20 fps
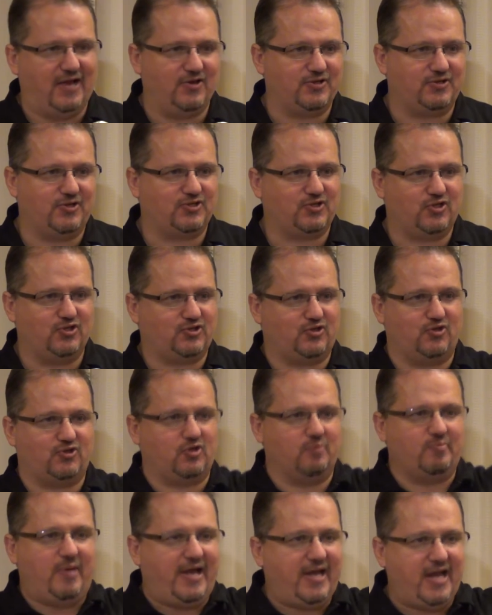There's just
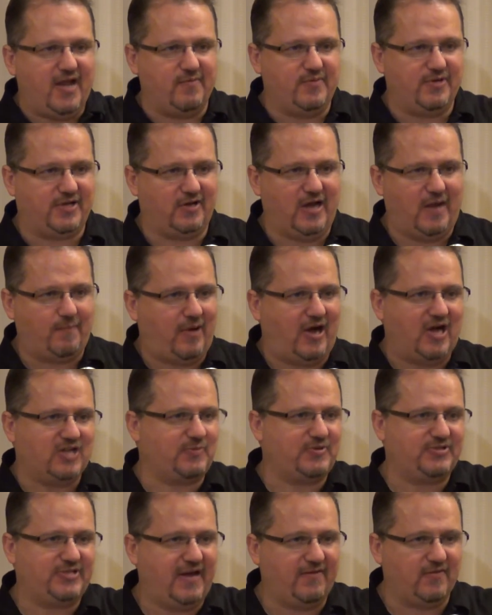so many of them. You cannot
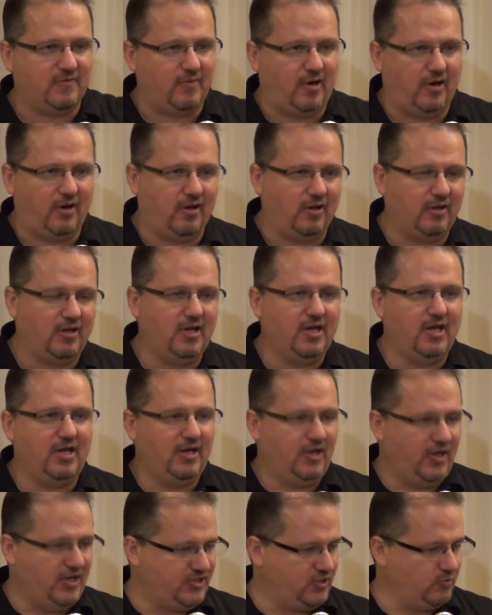possibly save them all."
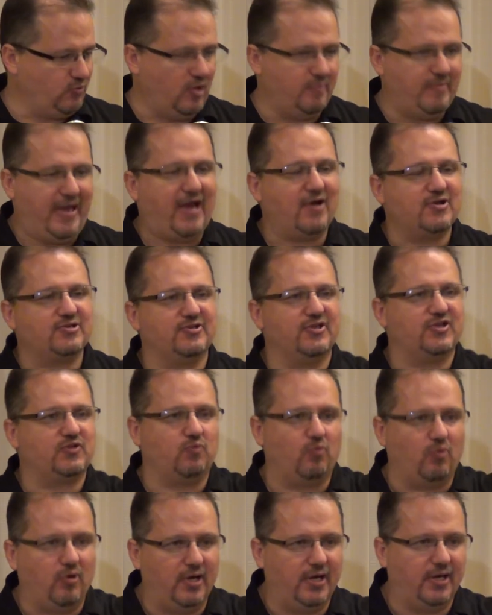He says, "Well, it matters to
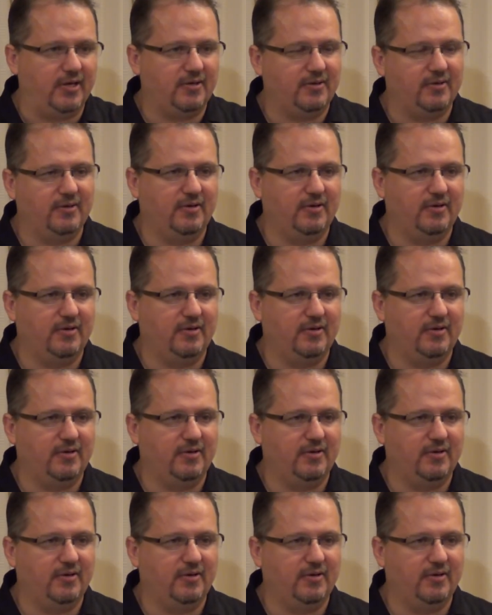this one."